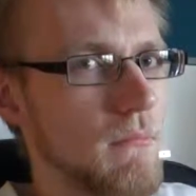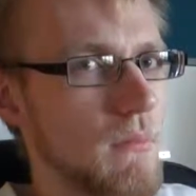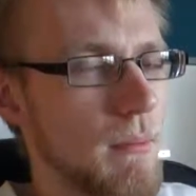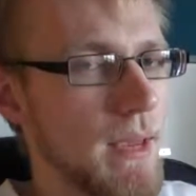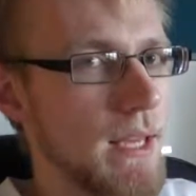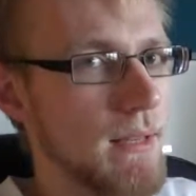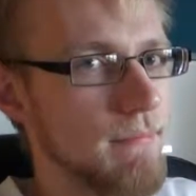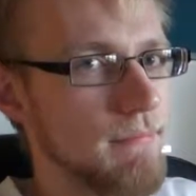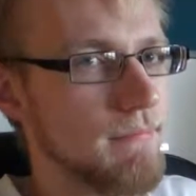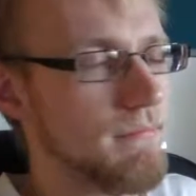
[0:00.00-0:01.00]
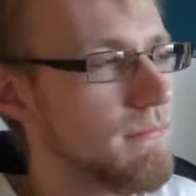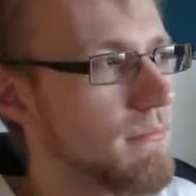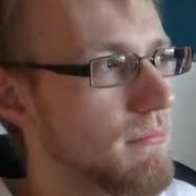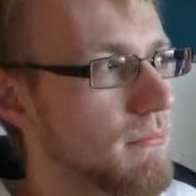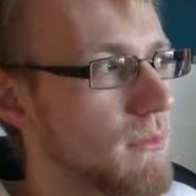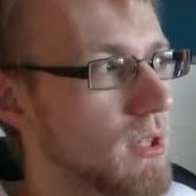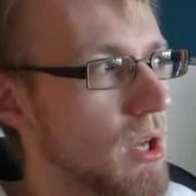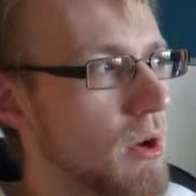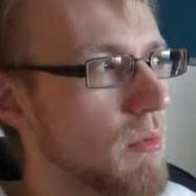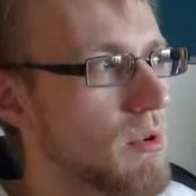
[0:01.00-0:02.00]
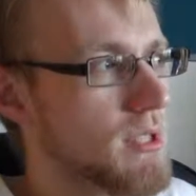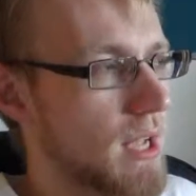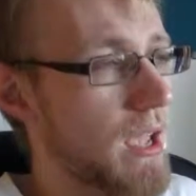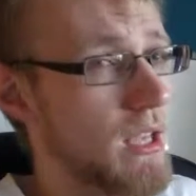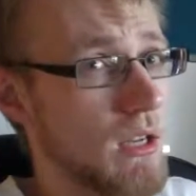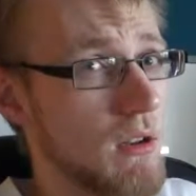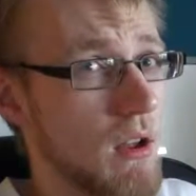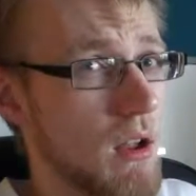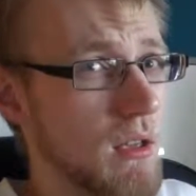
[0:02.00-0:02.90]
I mean, the only ones that I can